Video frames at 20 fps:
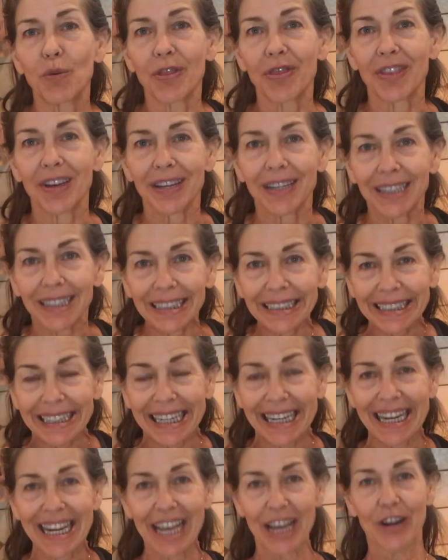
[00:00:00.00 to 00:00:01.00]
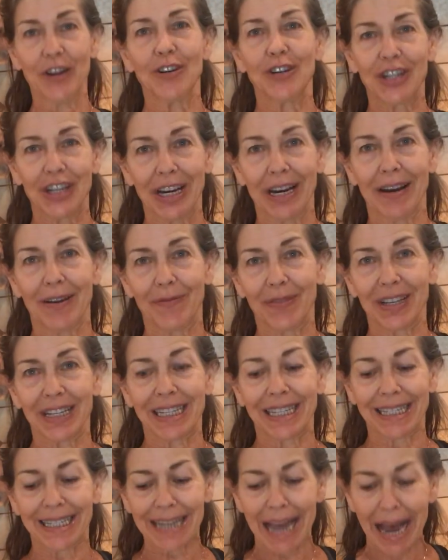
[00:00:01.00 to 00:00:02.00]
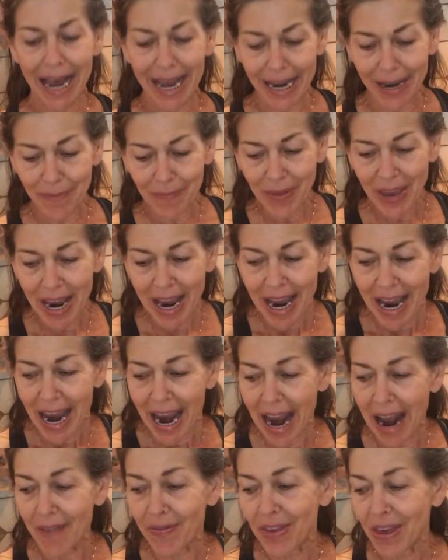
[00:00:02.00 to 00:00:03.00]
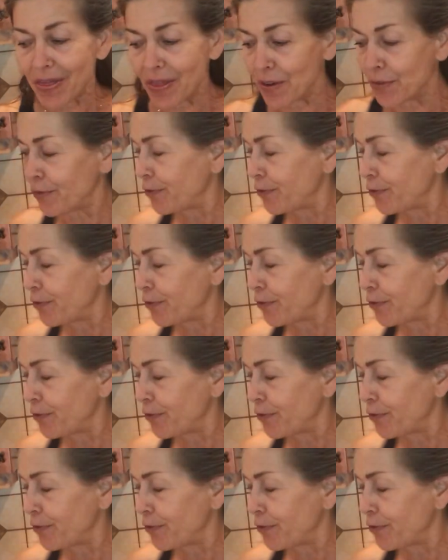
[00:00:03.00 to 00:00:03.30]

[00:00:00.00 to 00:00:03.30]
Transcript: with the energy of the sun, and then the